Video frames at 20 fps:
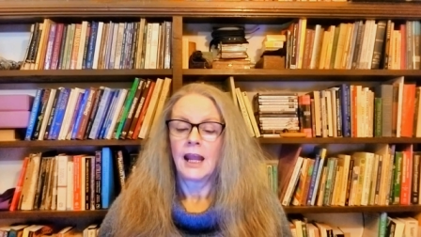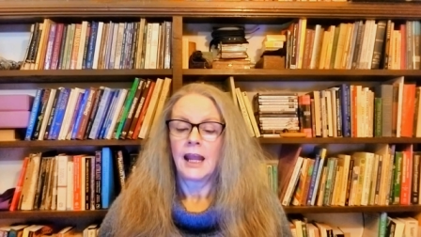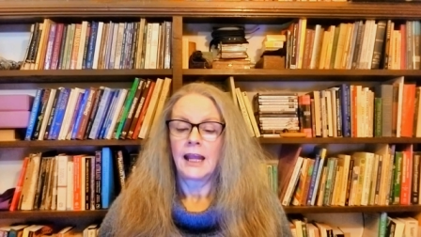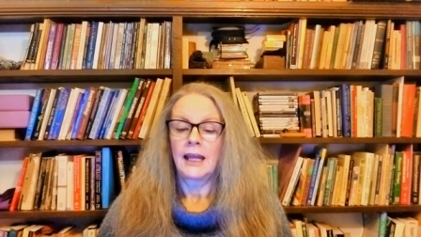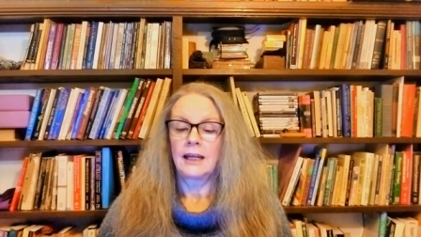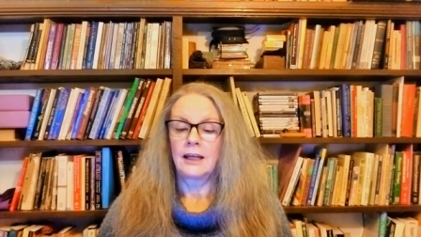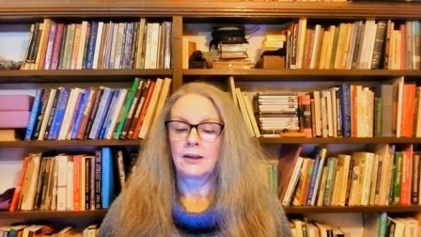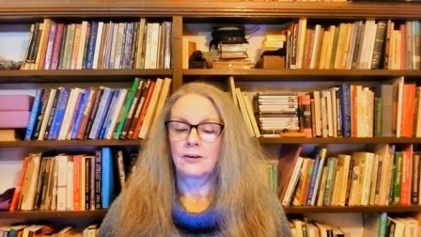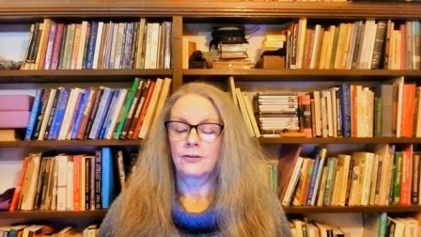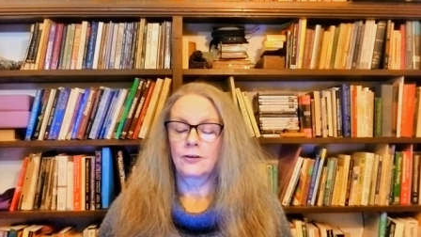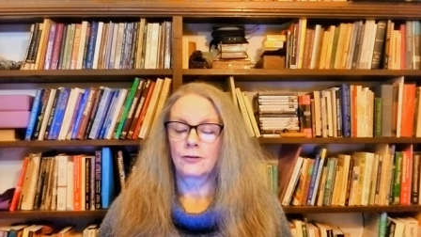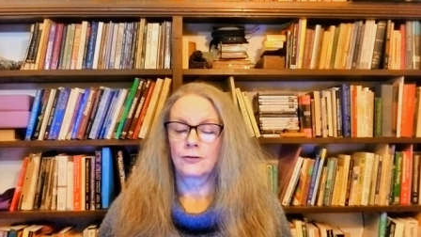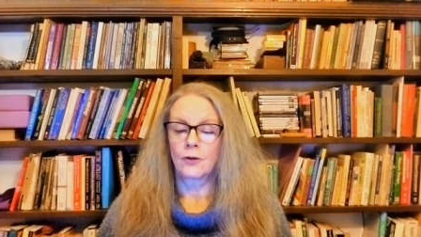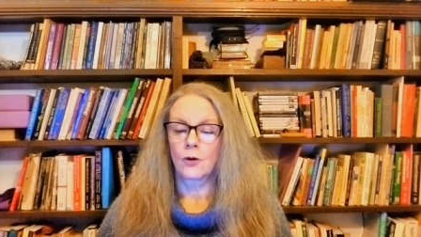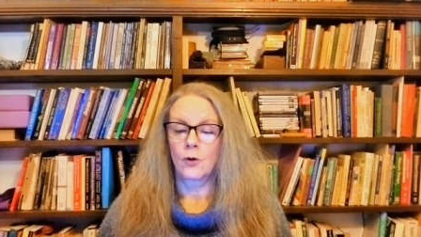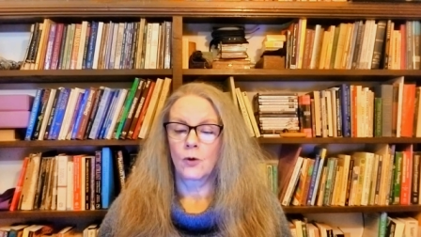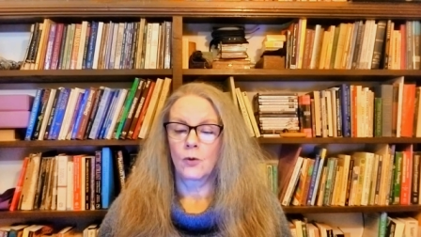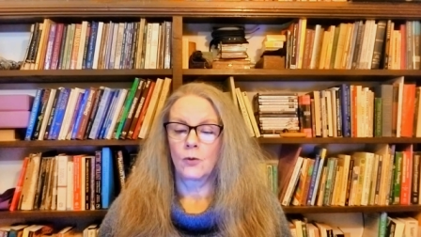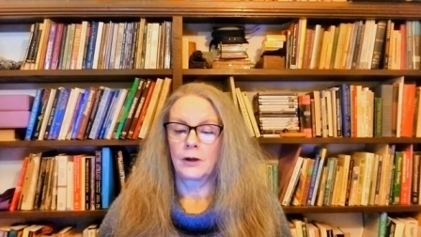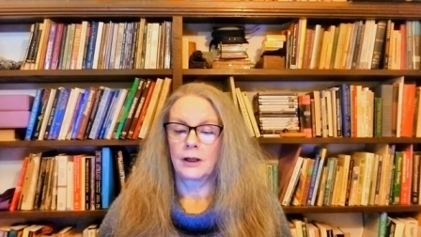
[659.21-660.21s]
It is as
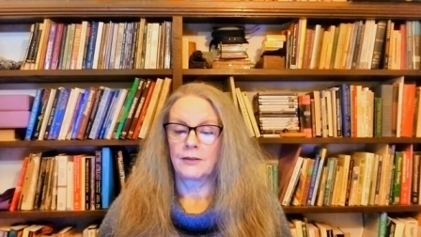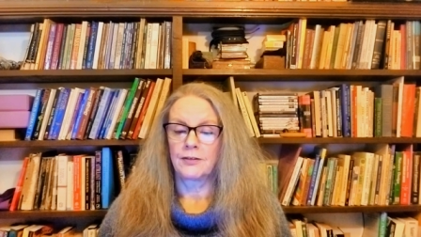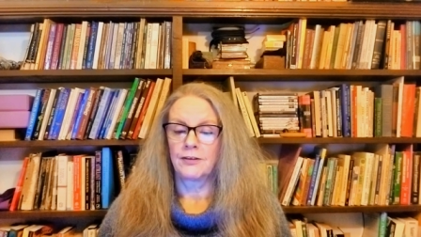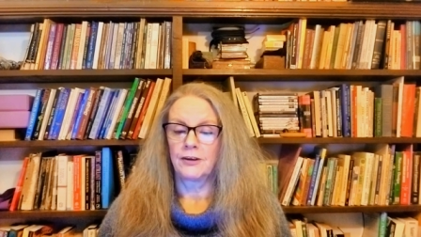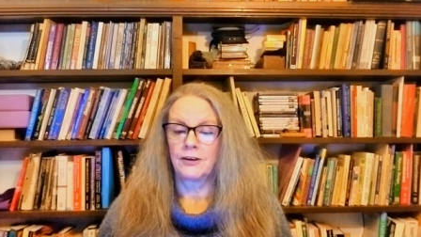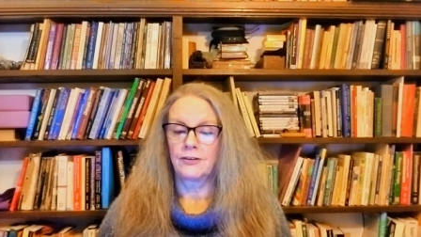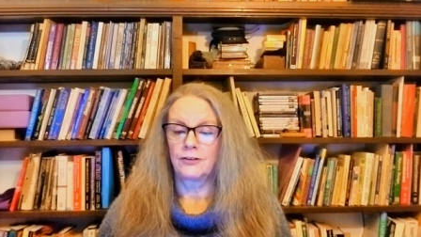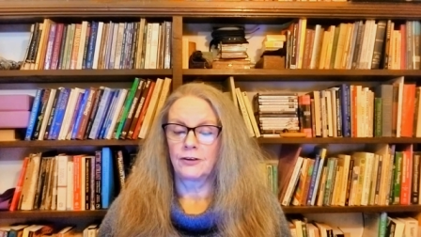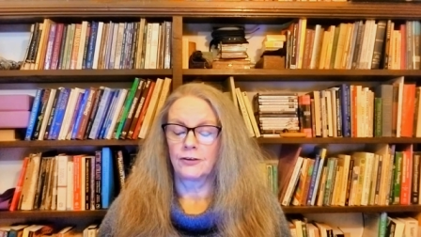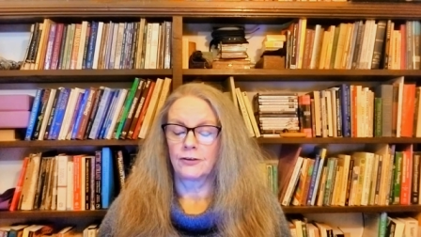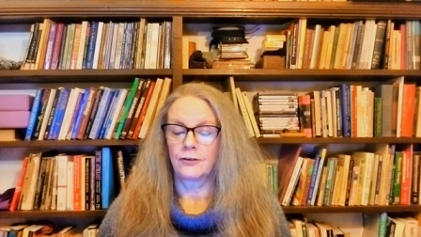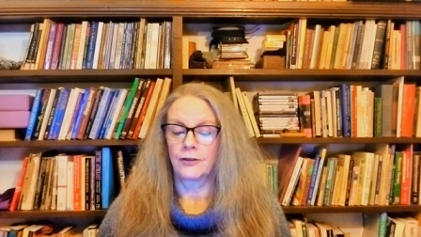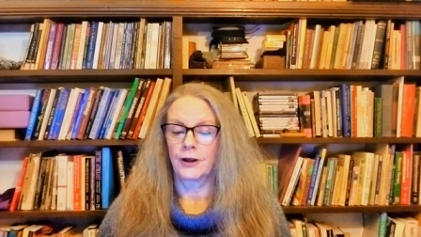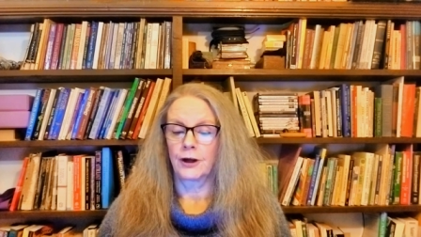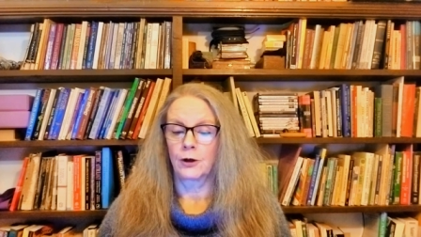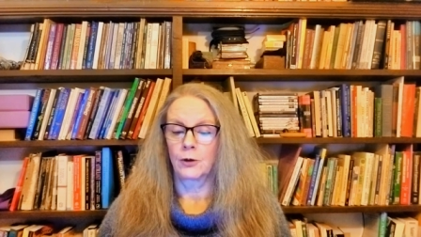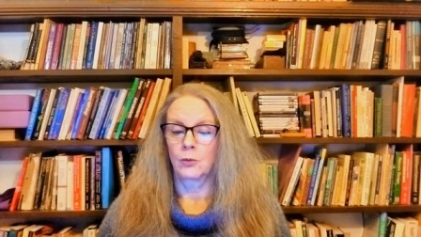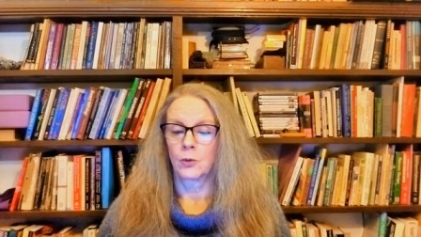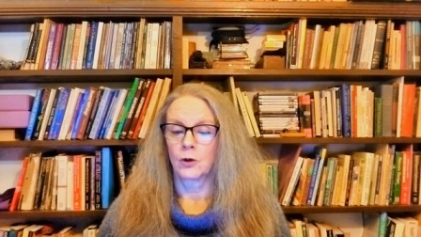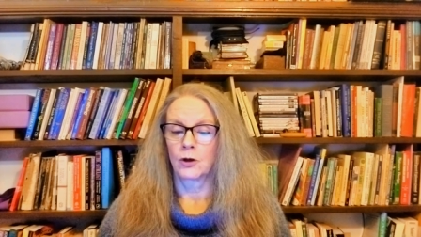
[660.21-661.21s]
though this is
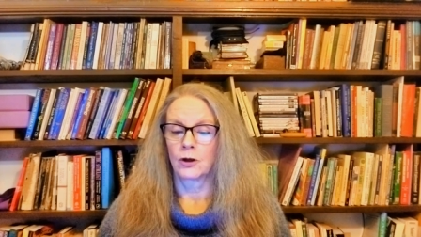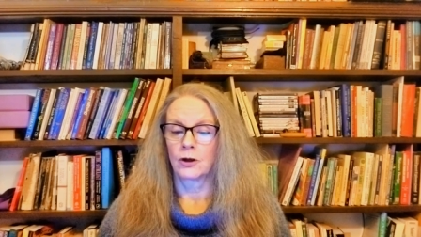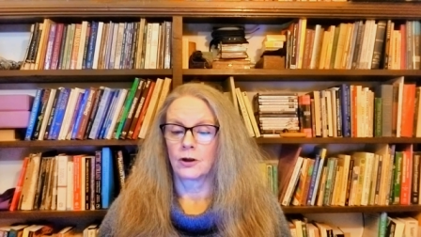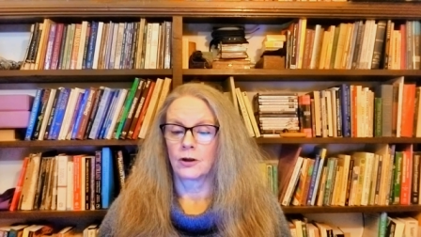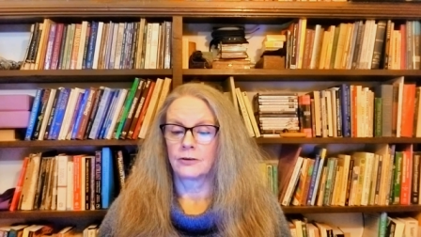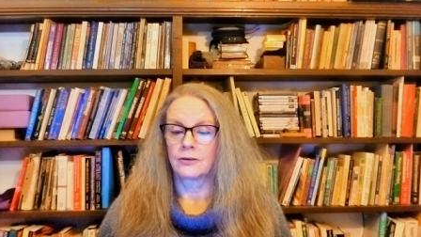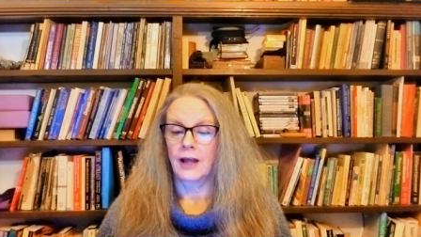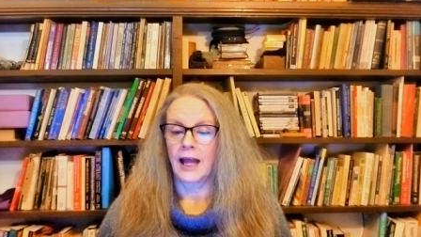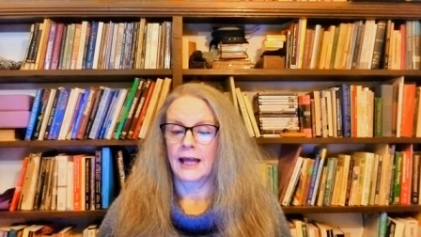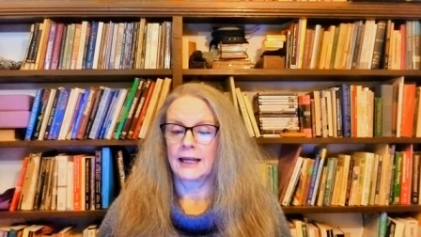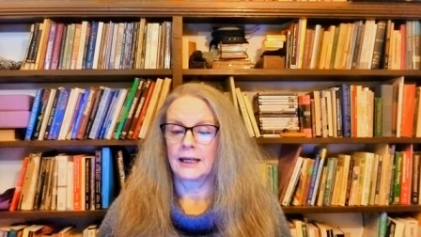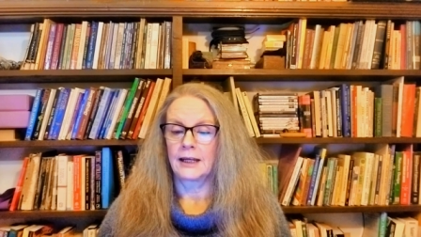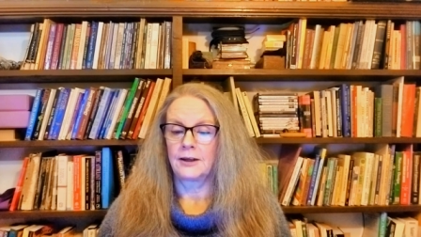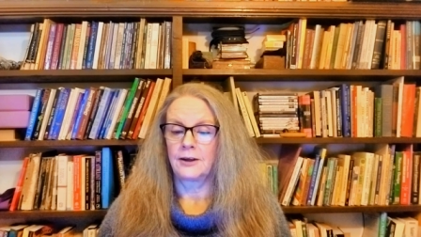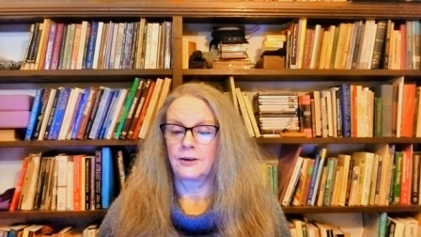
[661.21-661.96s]
their world, and it